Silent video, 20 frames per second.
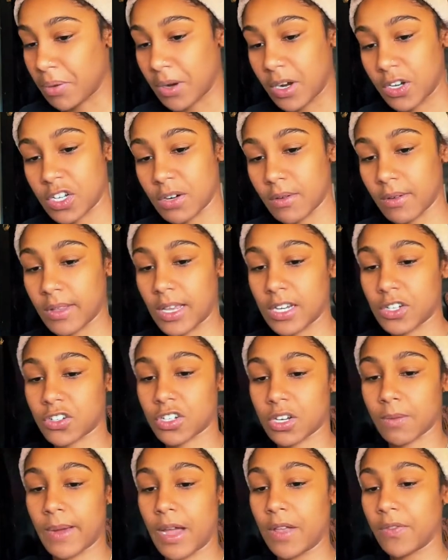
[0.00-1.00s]
put your
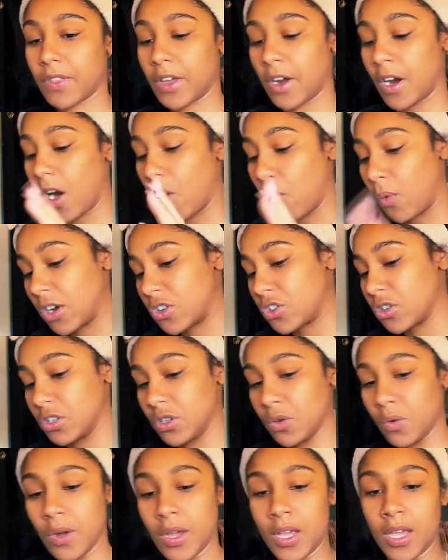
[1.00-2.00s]
relationship out there or what you're
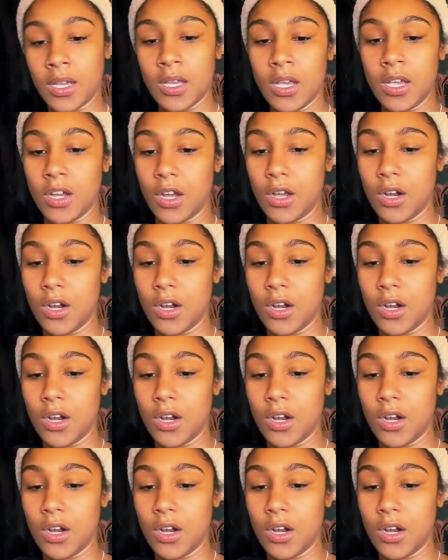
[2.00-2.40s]
doing,